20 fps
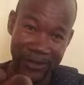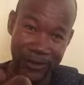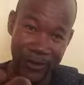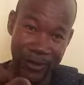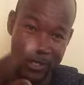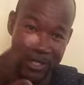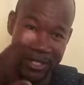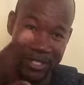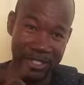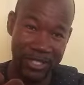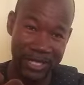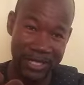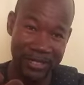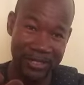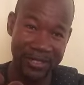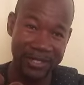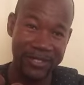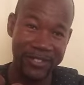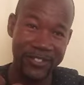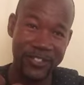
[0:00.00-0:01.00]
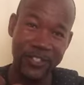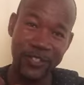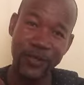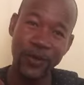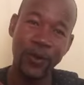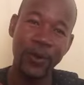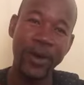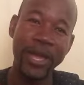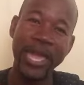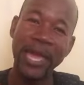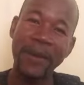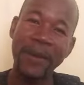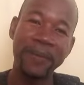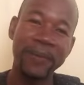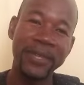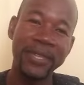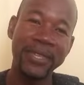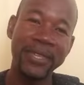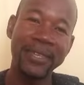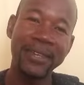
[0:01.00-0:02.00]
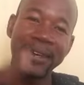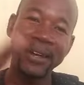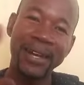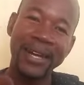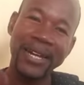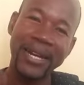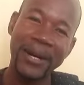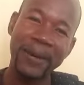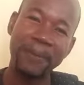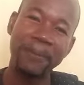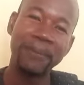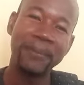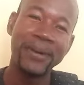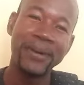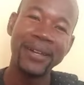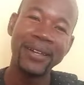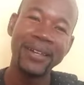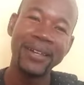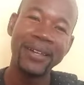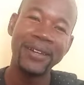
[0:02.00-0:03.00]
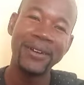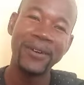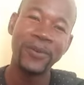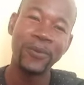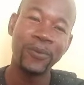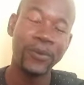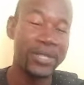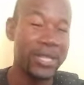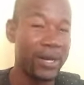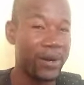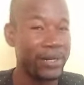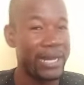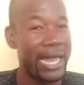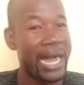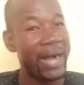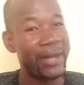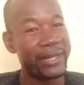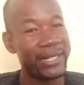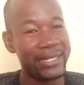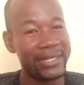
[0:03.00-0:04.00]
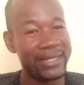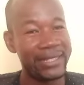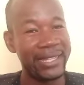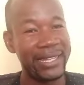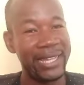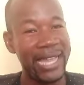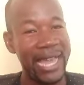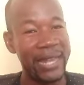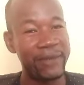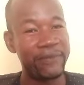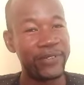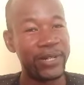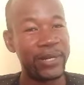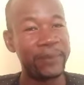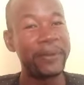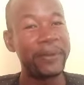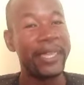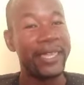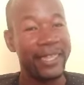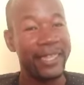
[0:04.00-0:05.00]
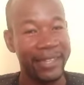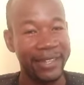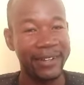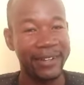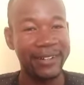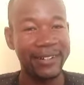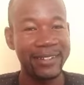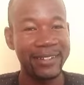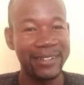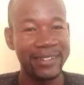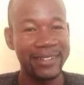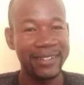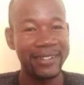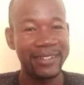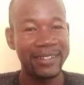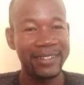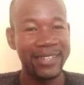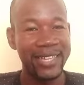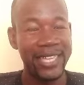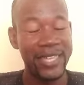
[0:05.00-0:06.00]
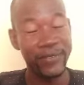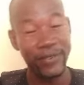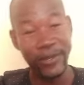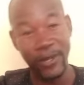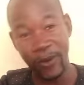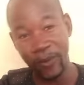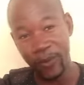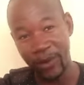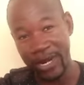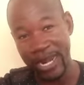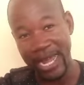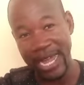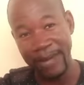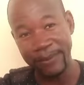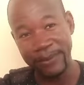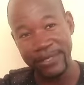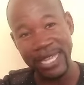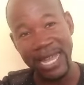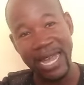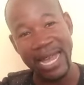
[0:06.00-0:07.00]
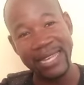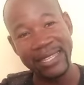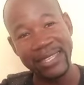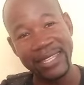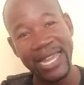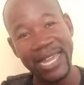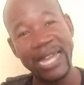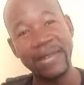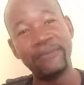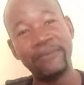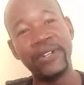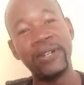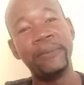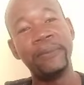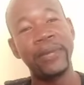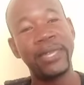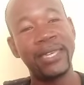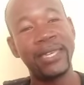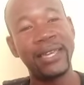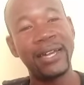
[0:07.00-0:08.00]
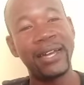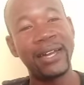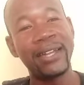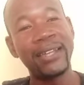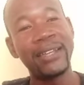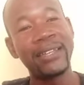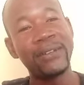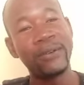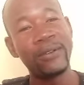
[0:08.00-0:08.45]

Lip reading: using just come, without adding the adverb here. If you don't want to have to add the adverb here